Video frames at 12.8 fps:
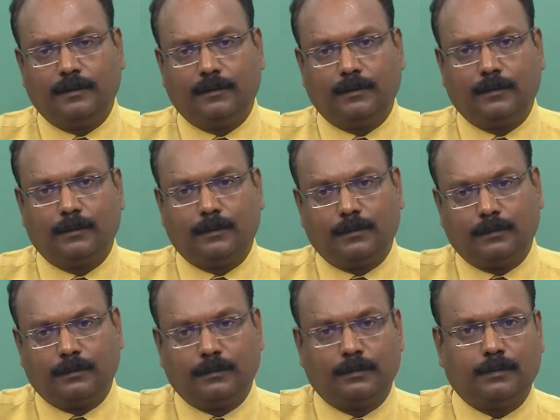so
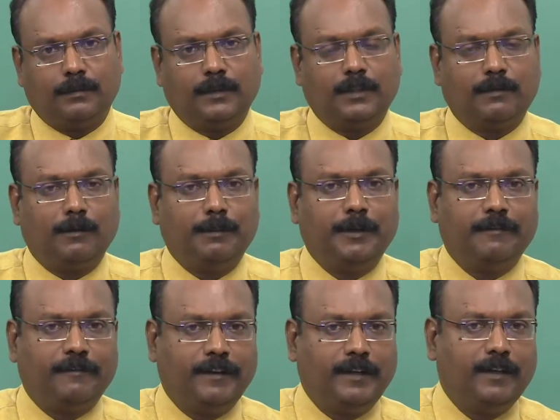this will be a
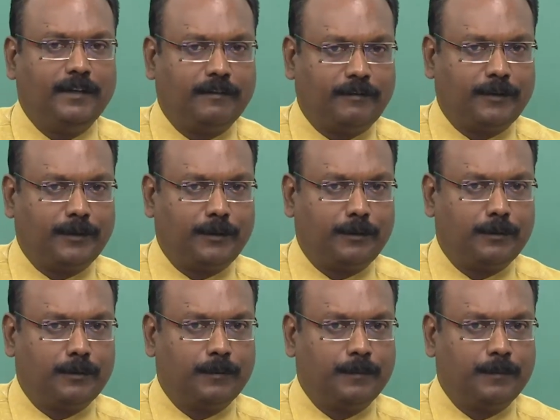failure for you.